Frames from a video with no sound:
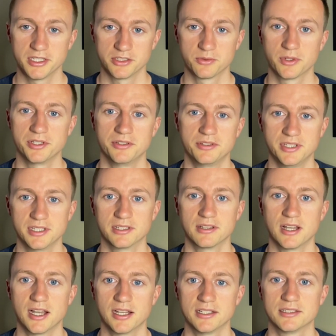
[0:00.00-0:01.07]
is what you see a
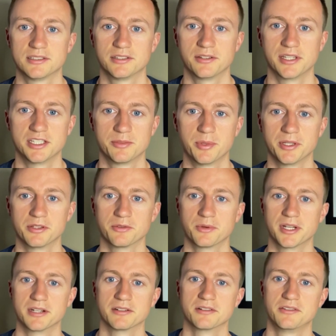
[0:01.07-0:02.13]
lot. So they spend their
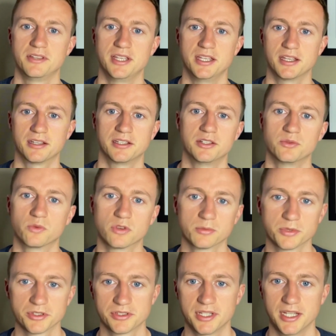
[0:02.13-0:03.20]
winters in
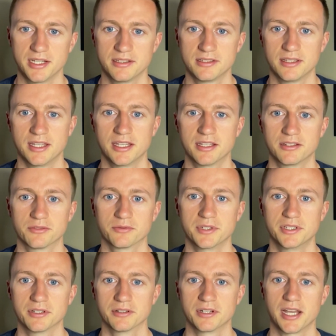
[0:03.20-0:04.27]
warmer states and
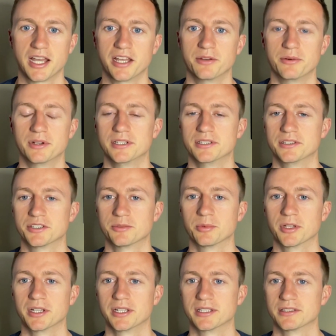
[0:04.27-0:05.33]
return to Iowa in the
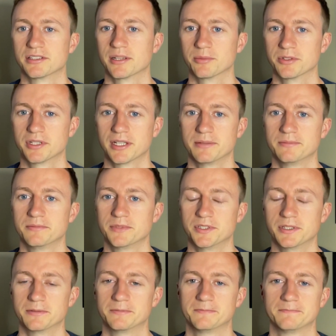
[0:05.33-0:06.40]
spring and summertime.
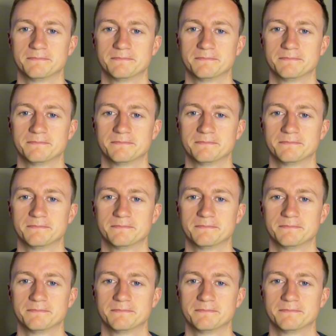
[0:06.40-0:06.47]
So